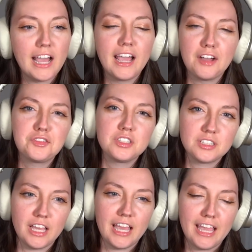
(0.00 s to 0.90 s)
I have to
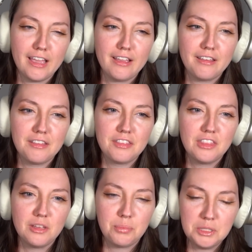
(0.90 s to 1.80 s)
say,
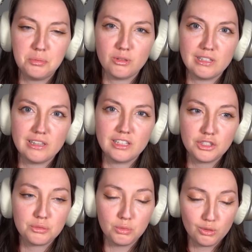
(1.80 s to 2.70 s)
the people in
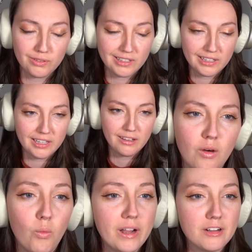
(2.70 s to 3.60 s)
this movie
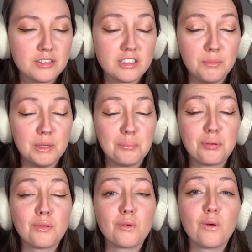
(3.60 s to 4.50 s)
wear some
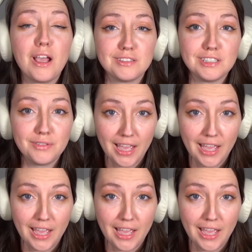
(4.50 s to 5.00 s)
impressive